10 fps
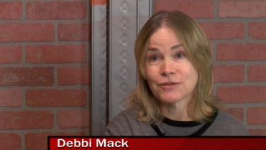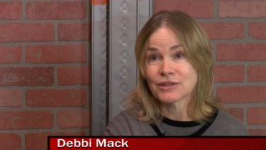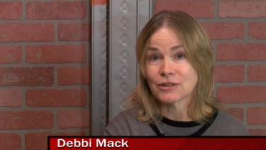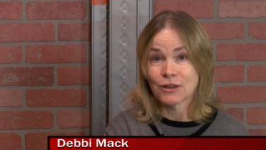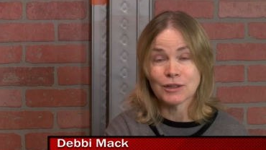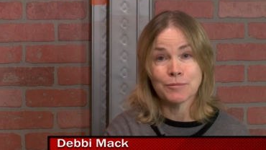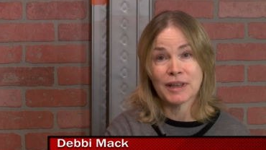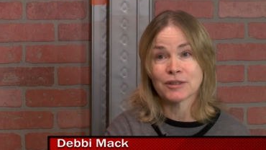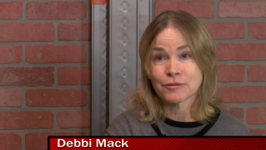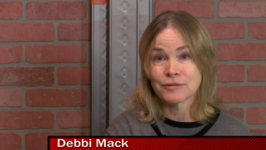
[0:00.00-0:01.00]
It's all a
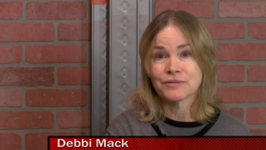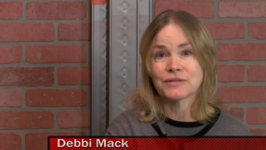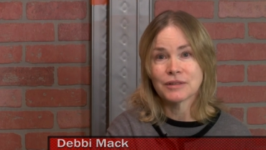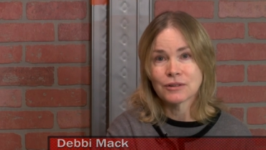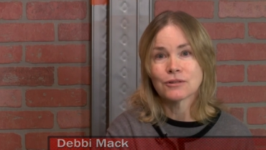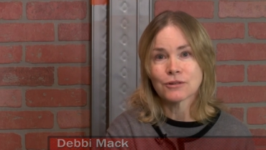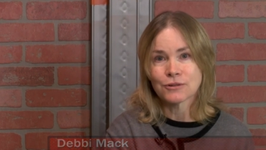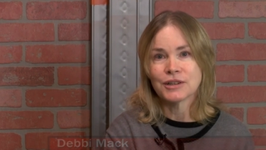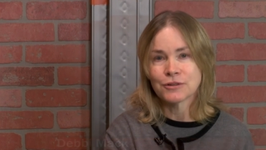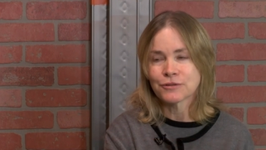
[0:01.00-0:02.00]
matter of her
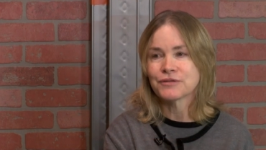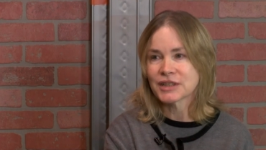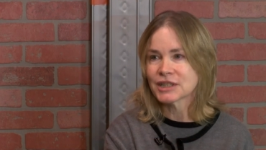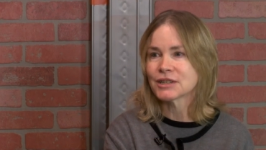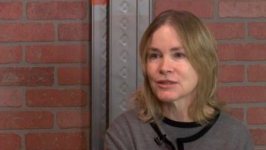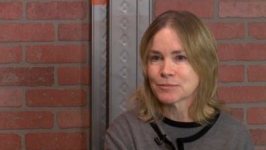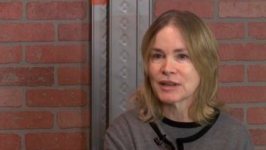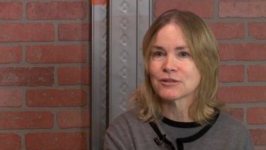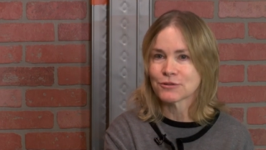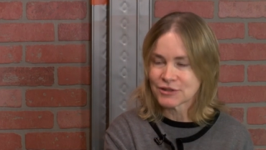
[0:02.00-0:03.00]
inner feelings
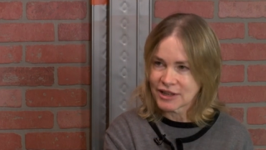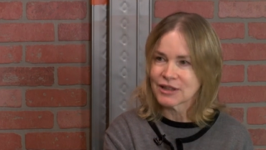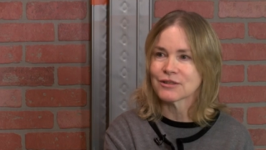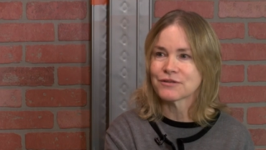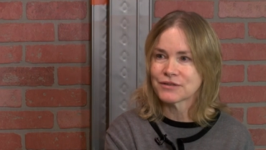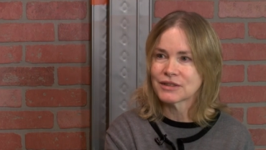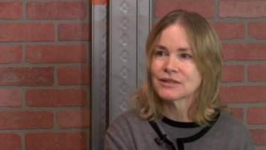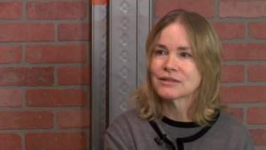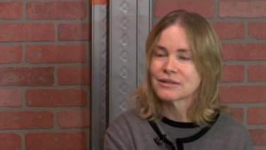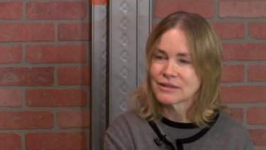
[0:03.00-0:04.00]
about herself. I
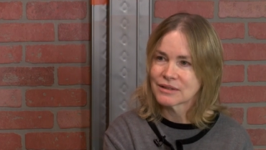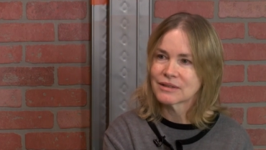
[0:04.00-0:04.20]
see.